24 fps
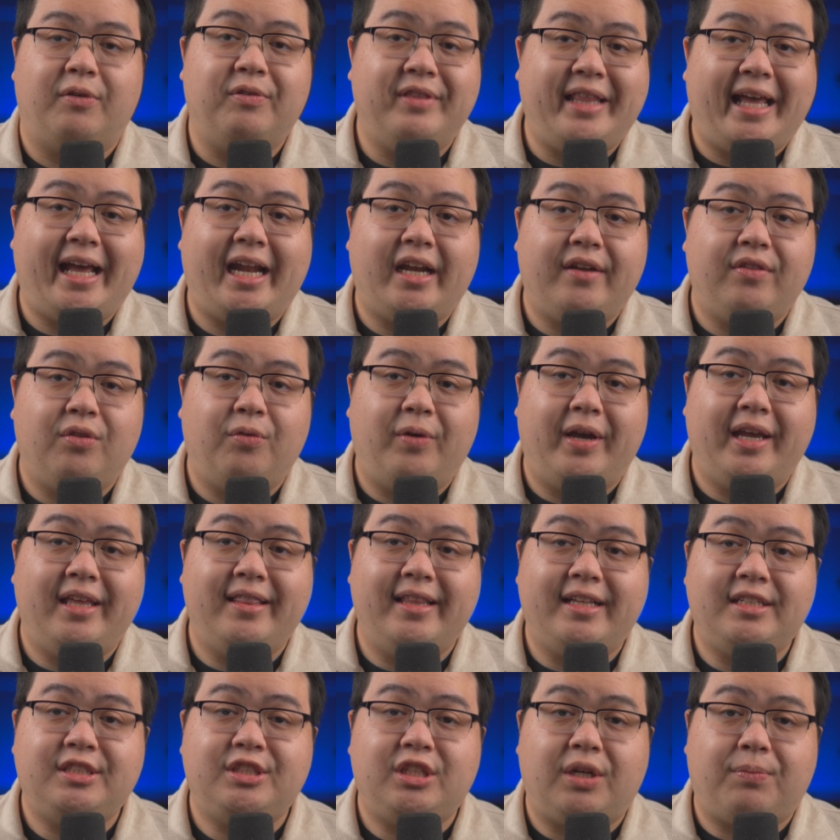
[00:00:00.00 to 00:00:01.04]
with that out of the way,
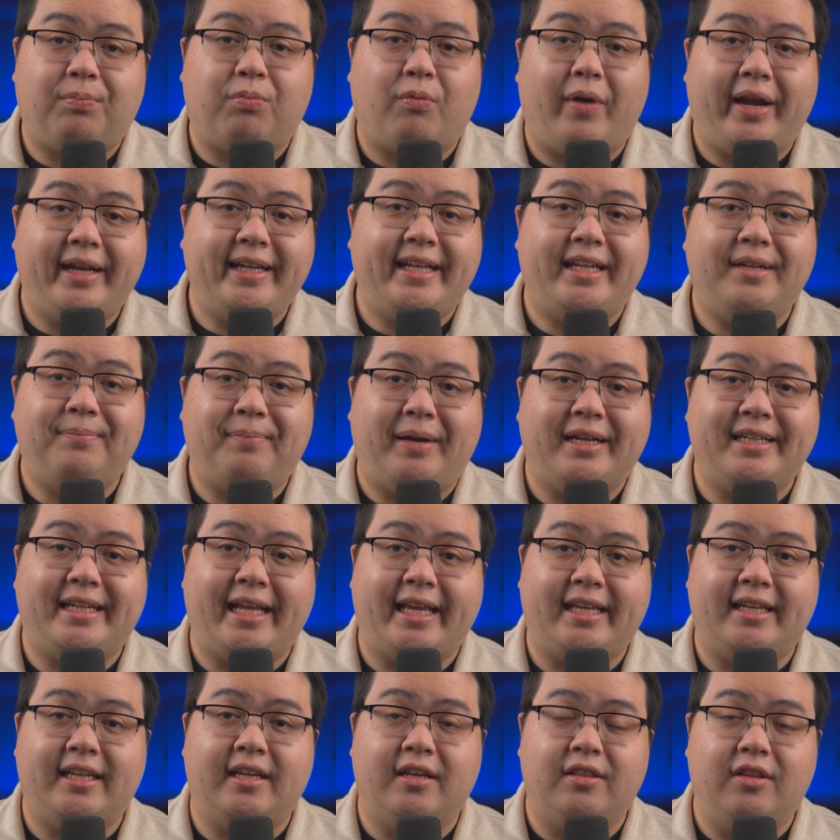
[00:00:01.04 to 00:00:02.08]
let's jump right in by
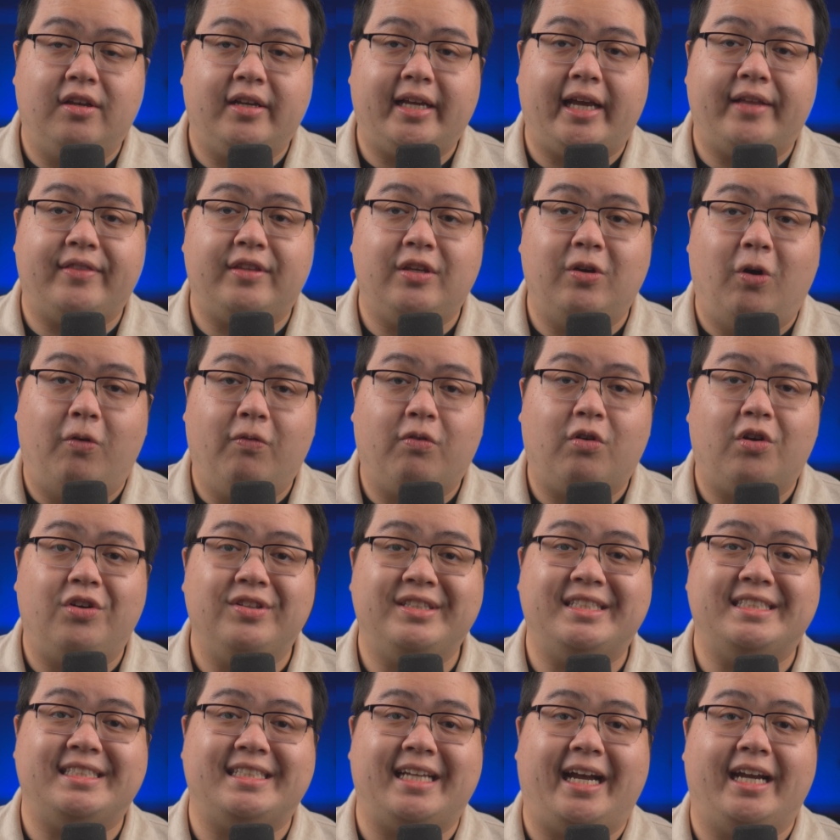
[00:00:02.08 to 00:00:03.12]
taking a look at the overall
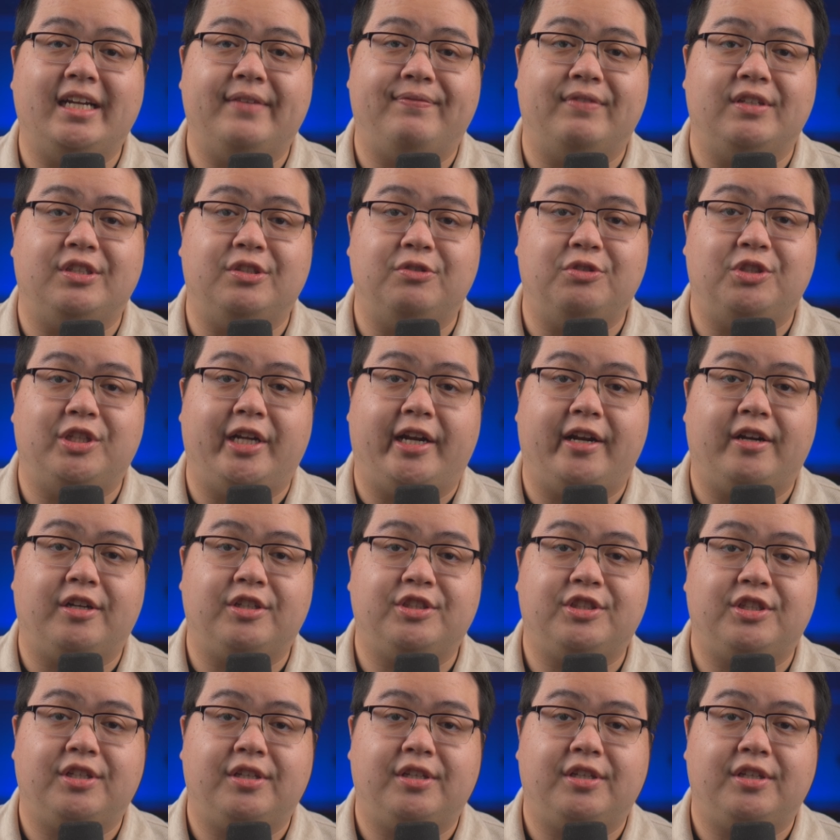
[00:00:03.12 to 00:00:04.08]
design of the two chairs.